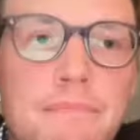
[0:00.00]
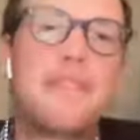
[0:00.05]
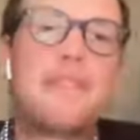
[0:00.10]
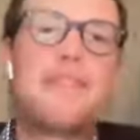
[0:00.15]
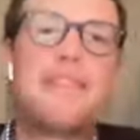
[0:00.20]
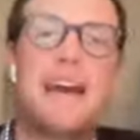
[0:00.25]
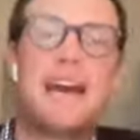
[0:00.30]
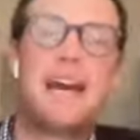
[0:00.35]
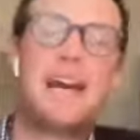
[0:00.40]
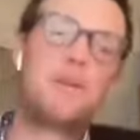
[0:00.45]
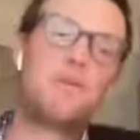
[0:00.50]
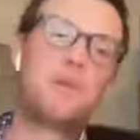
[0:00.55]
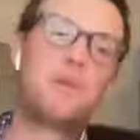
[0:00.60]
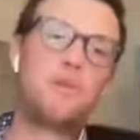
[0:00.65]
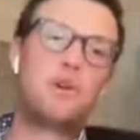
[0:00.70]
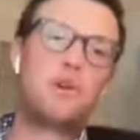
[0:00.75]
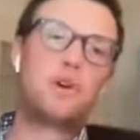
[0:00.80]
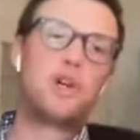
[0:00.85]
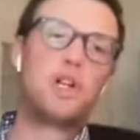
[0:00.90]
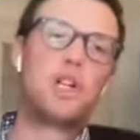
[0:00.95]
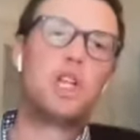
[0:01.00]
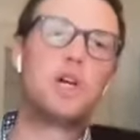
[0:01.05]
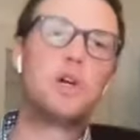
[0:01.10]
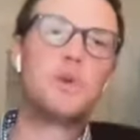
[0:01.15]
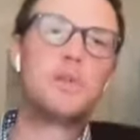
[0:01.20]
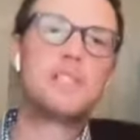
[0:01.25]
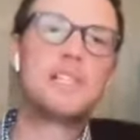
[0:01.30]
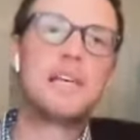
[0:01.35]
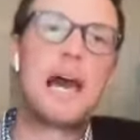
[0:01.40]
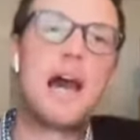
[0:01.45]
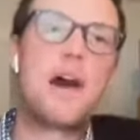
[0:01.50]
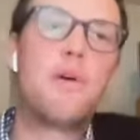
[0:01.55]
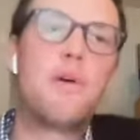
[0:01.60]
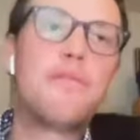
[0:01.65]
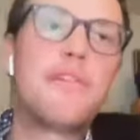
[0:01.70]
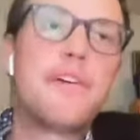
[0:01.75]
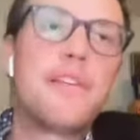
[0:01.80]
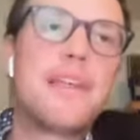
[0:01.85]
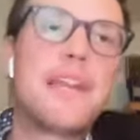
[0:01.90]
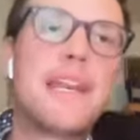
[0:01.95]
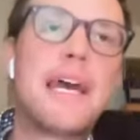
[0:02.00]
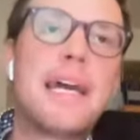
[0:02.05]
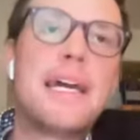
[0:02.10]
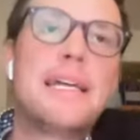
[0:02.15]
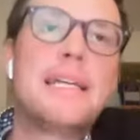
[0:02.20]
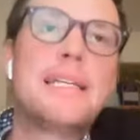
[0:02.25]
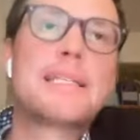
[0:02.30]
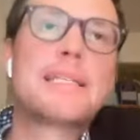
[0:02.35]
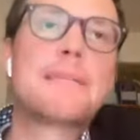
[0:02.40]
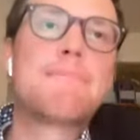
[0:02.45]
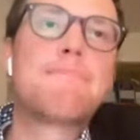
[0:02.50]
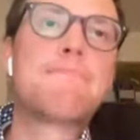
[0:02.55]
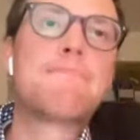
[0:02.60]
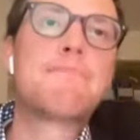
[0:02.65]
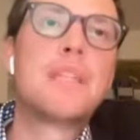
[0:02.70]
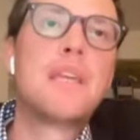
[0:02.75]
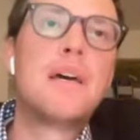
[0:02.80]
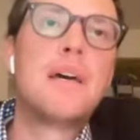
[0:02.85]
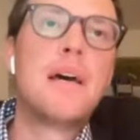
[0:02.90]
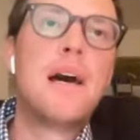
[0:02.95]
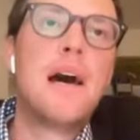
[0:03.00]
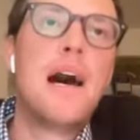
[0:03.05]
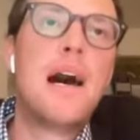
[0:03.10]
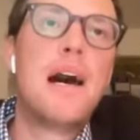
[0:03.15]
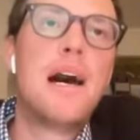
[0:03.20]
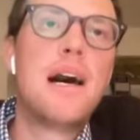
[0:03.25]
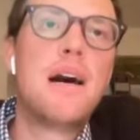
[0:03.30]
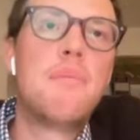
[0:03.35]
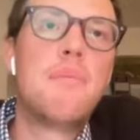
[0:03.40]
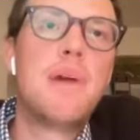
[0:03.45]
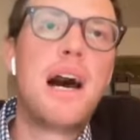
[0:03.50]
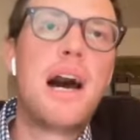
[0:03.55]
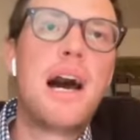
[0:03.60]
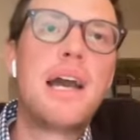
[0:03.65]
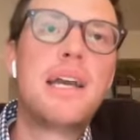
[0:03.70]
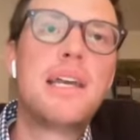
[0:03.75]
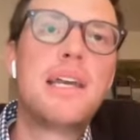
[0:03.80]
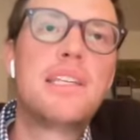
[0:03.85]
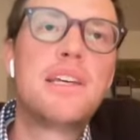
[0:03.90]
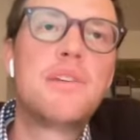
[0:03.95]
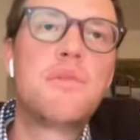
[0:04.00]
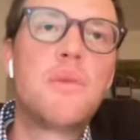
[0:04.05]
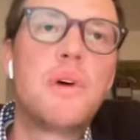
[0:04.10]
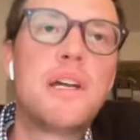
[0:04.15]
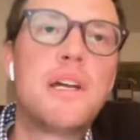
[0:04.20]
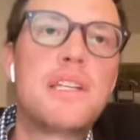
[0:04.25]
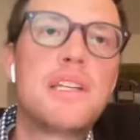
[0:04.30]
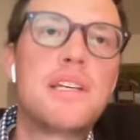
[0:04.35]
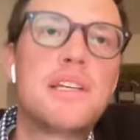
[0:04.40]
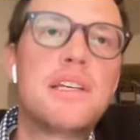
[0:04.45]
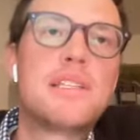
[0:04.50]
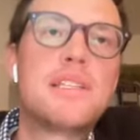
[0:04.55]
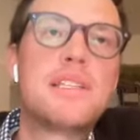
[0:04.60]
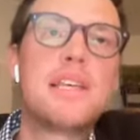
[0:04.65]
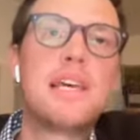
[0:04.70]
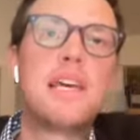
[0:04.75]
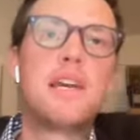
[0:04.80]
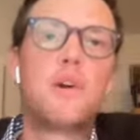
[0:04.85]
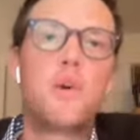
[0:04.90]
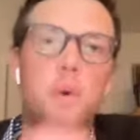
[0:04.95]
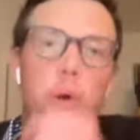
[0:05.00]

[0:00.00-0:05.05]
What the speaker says: with that, we will close out for the night. I did want to say